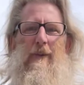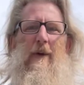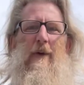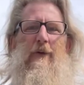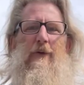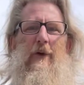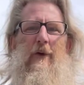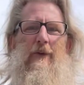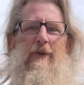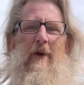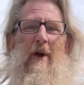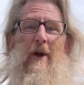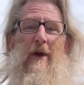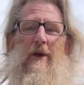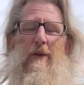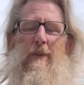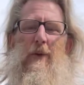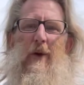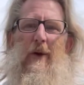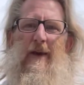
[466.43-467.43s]

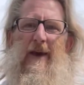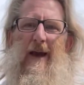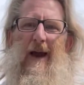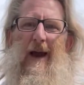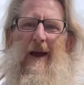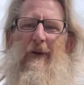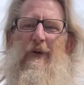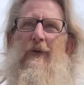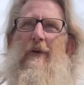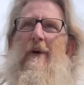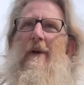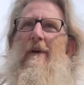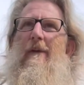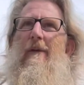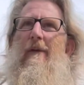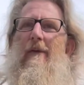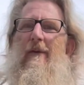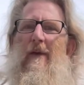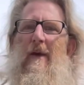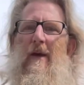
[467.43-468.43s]

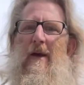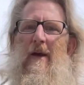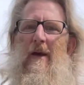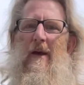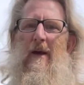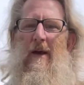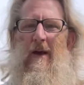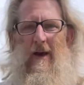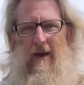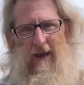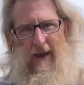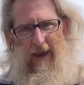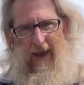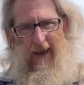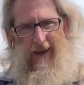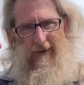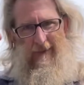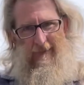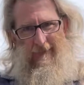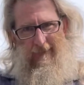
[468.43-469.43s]
telecommunications,
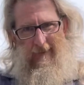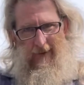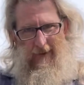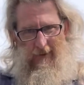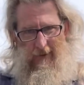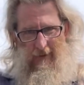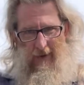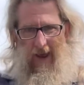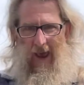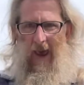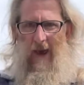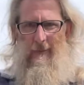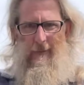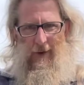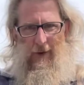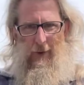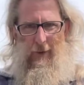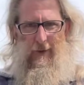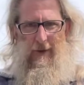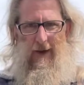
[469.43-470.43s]
and have a
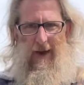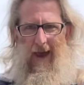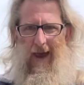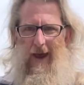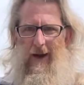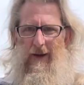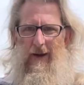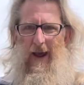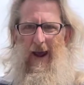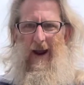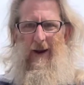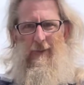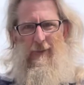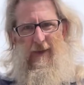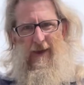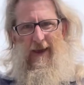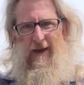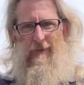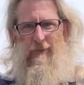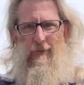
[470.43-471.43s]
look at
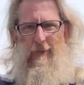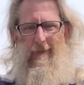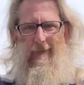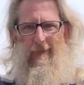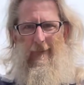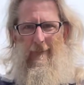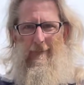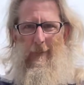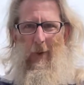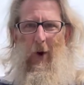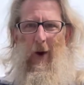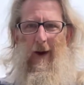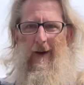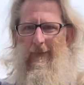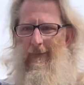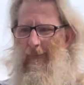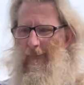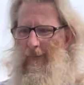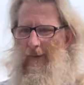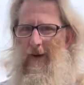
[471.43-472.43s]
the actual
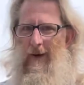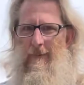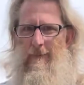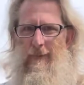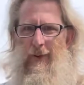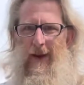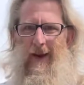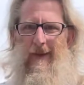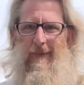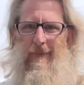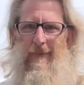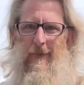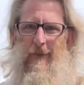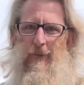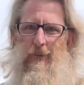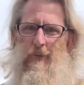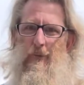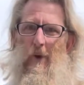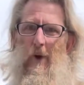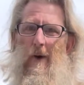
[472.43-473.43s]
spikes and peaks
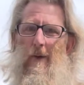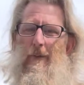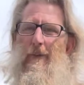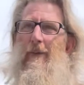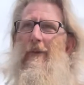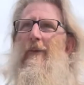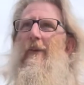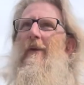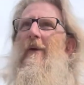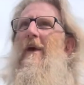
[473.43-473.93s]
and troughs